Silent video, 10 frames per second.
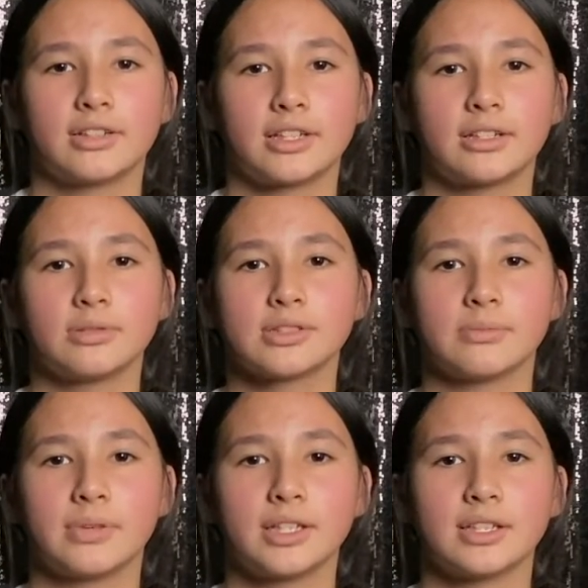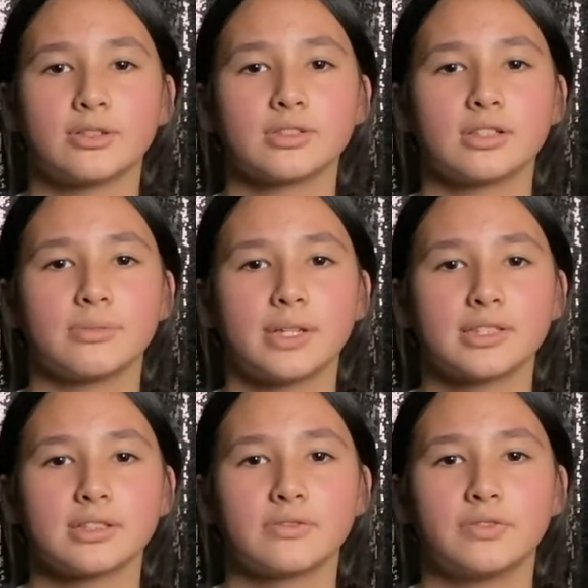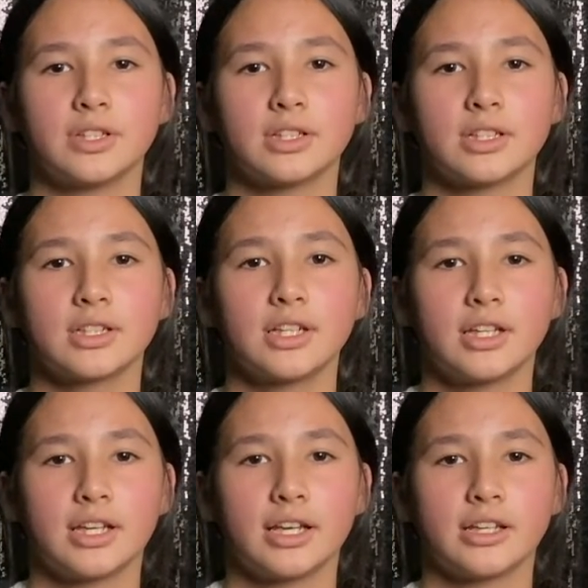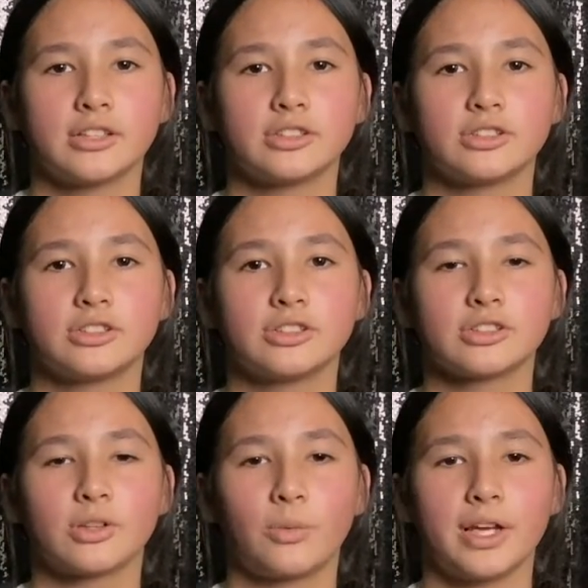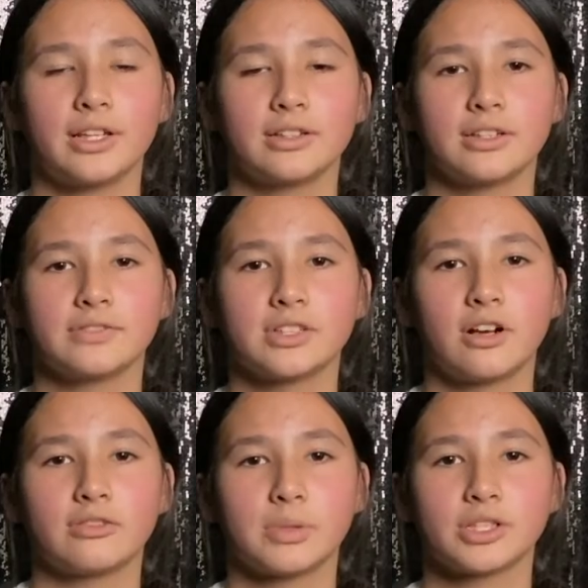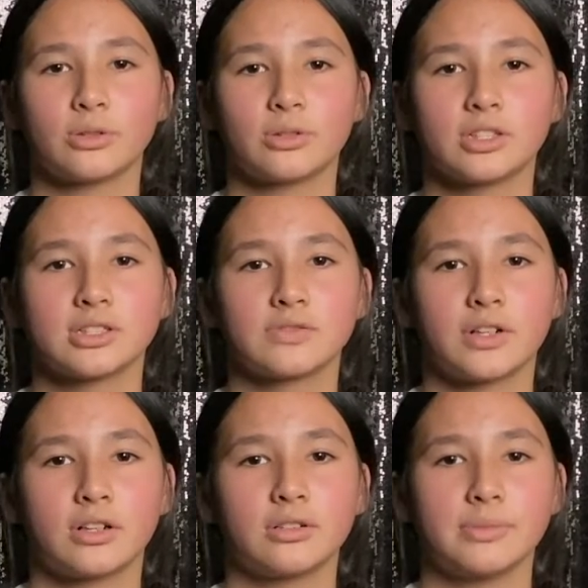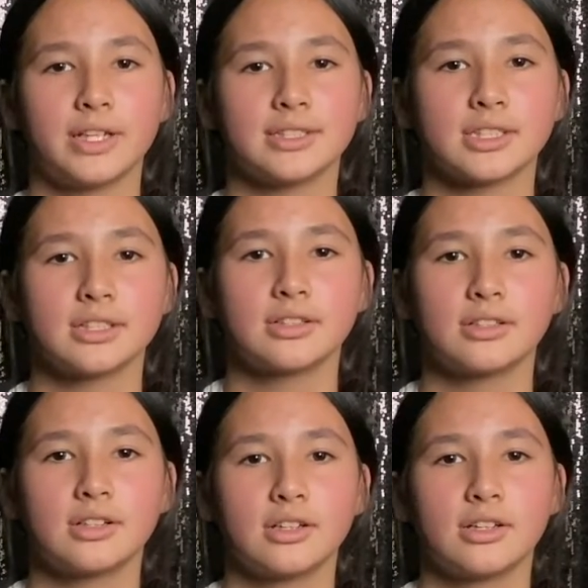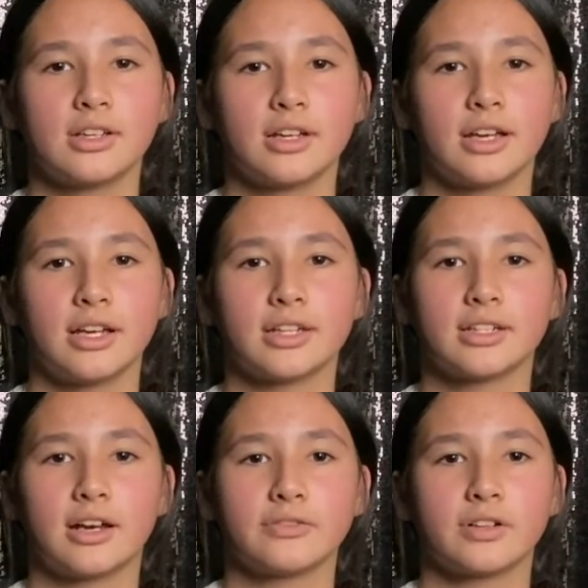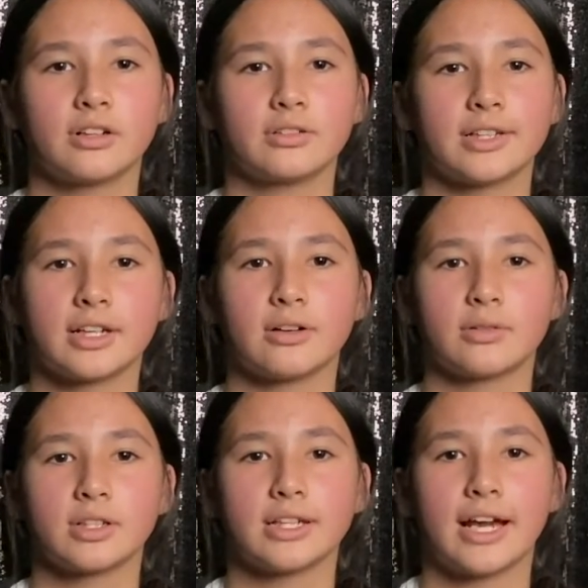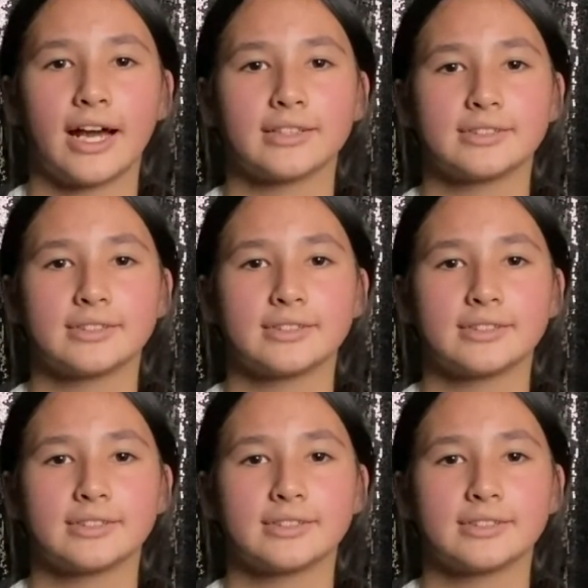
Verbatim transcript: Like it was ama- it was an amazing feeling and it just the weight lifted off my shoulders felt amazing and I felt like I really had